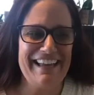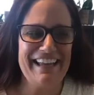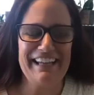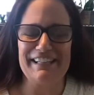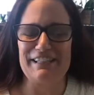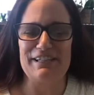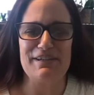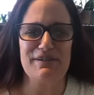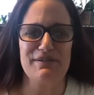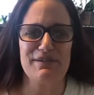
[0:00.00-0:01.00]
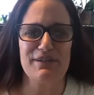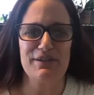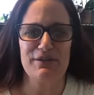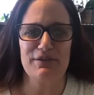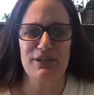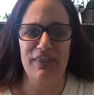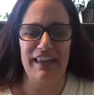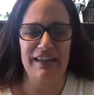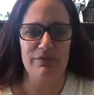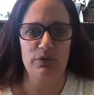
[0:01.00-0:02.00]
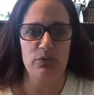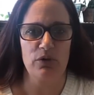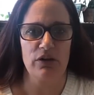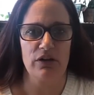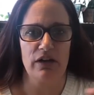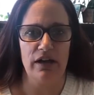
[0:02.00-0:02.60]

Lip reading: It's a huge thing when we're